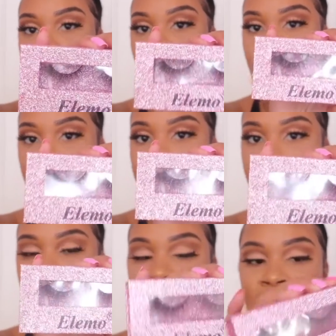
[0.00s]
so I really
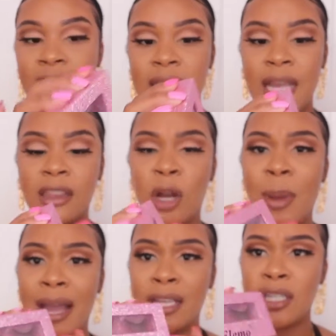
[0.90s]
do like this, and their
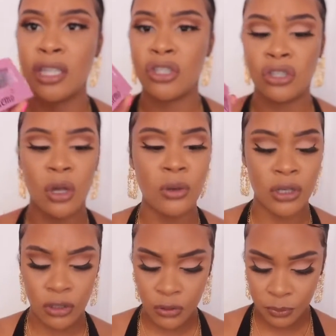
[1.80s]
packaging is so
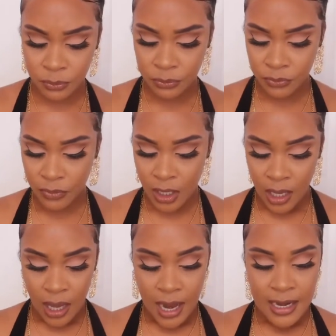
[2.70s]
cute.
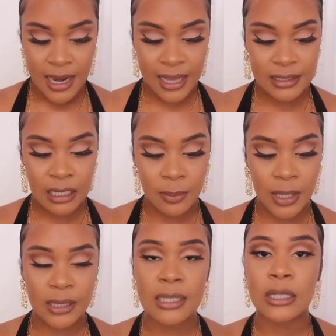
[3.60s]
Next up
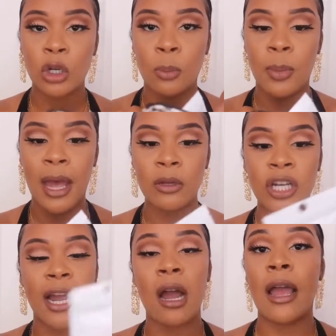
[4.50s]
in this little
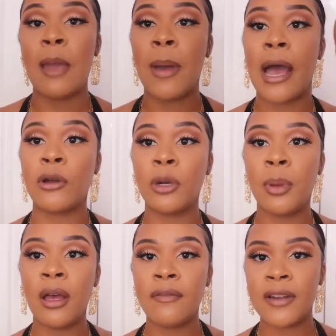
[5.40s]
pouch, I got a powder
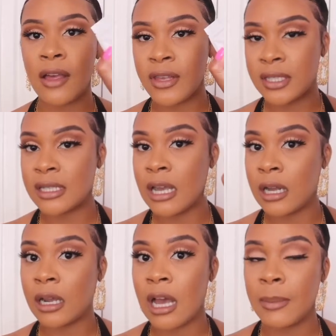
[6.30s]
puff. Now this is
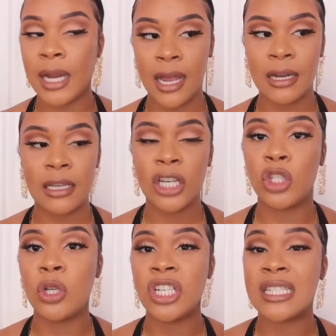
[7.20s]
gonna come in handy because
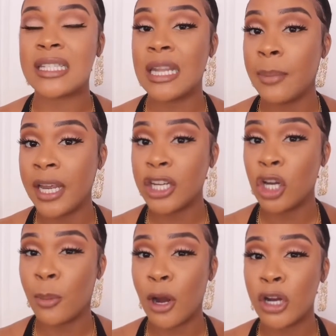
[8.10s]
you could just slip it in
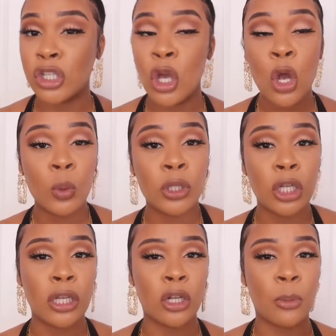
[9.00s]
your purse with
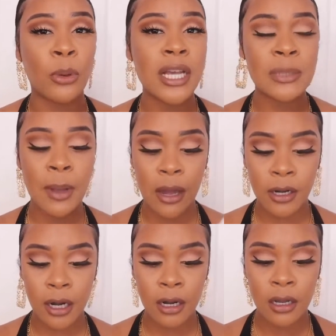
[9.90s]
your little press
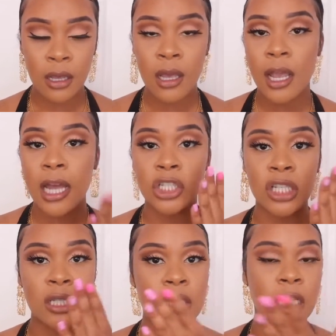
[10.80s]
powder and
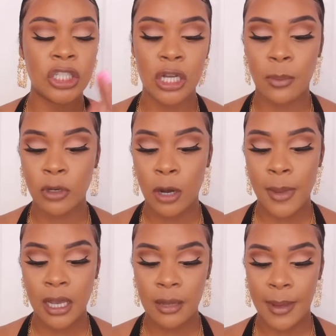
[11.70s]
just touch up your
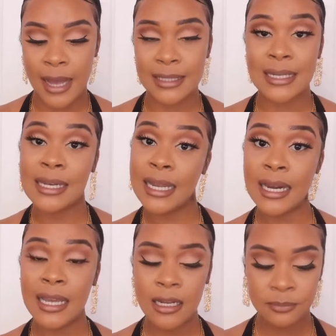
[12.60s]
makeup as
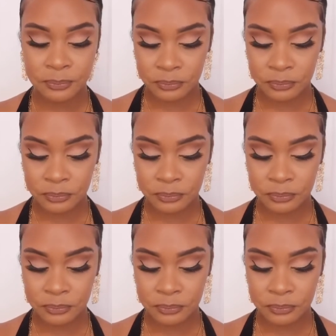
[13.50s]
needed.